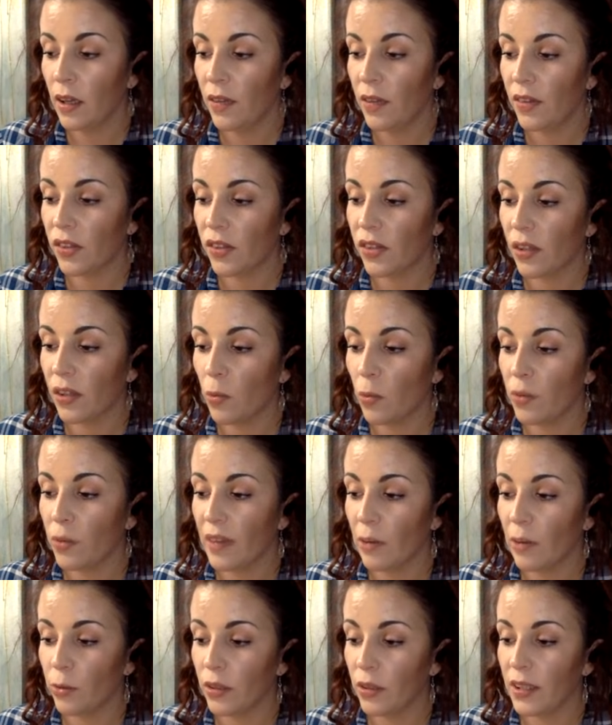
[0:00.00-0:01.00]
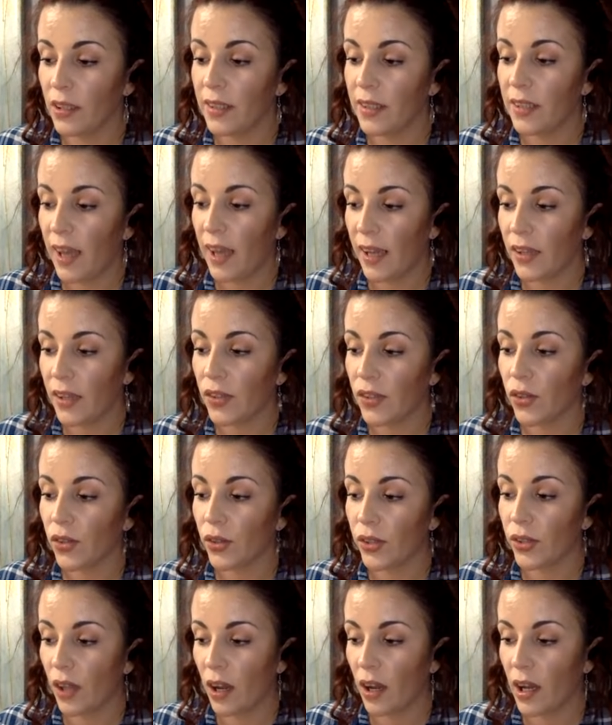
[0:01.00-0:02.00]
This is someone that really takes
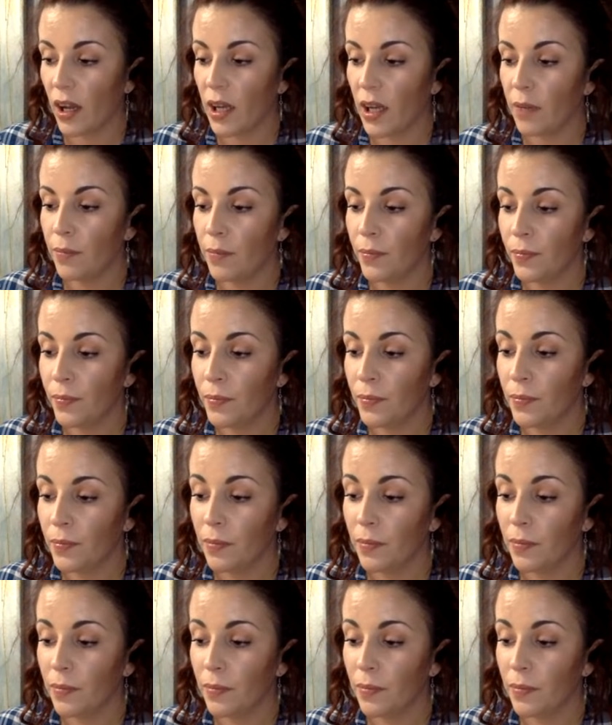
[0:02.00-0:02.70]
their time.